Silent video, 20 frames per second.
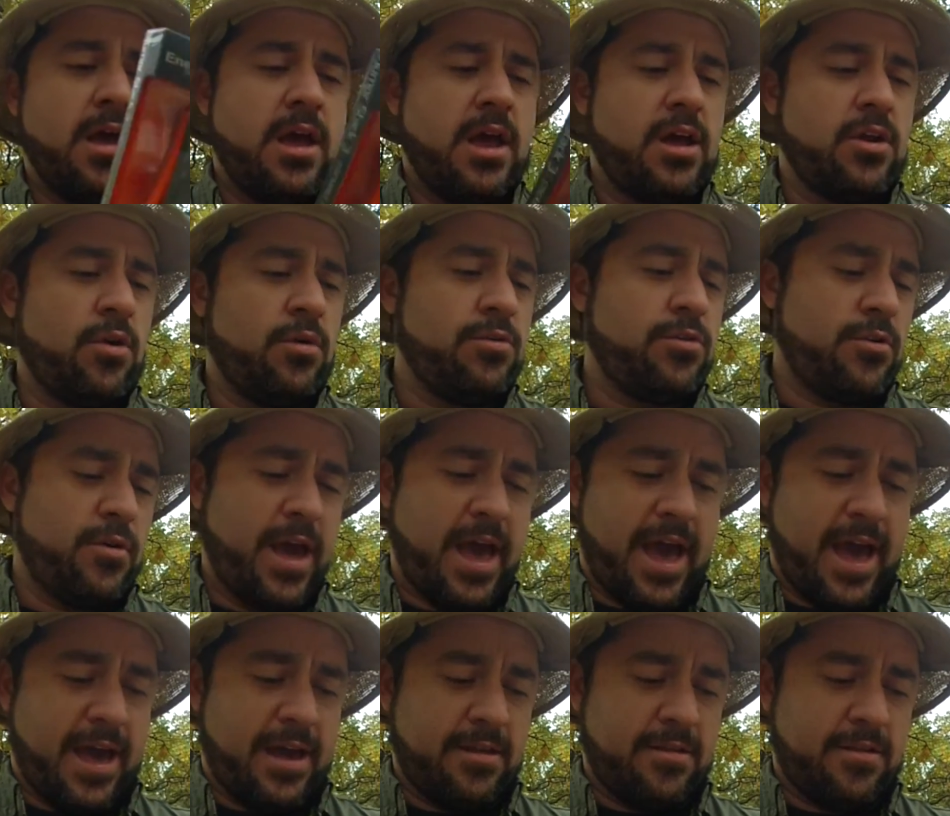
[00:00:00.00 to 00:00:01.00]
it also
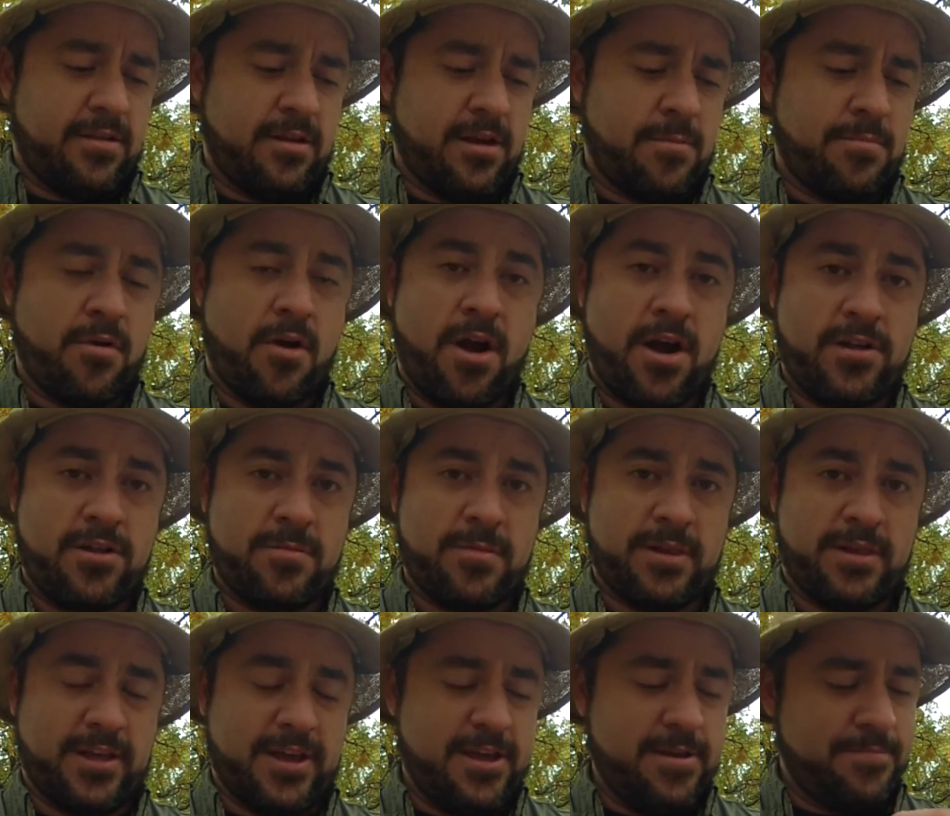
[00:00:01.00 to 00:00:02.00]
has
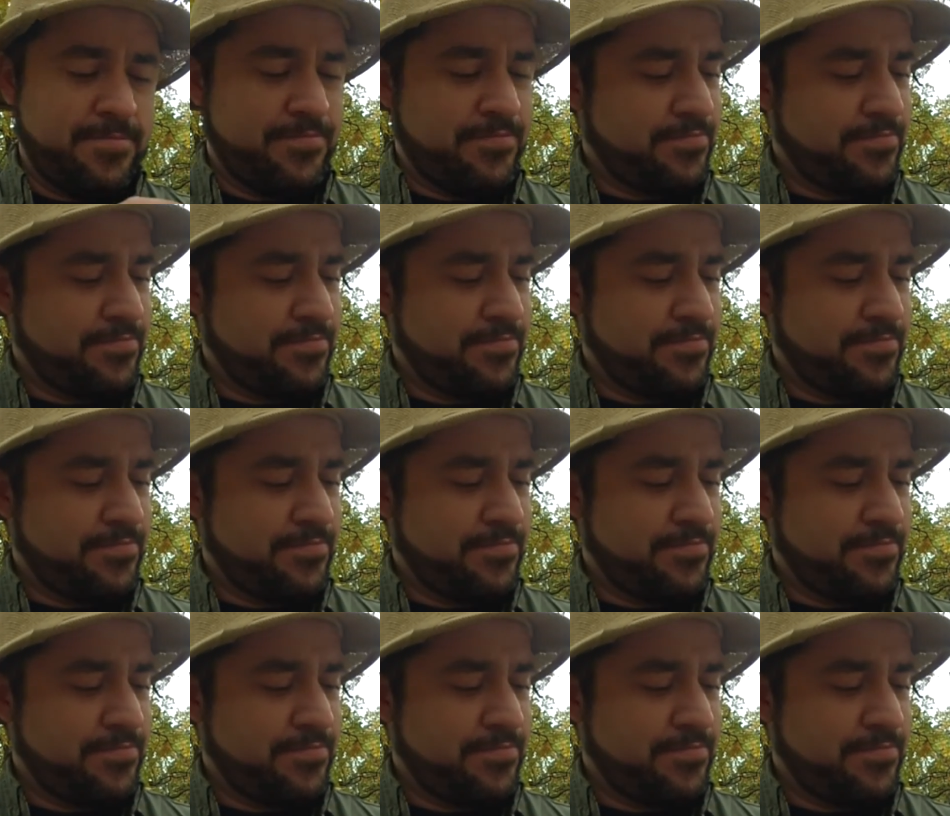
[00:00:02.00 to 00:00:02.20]
approximately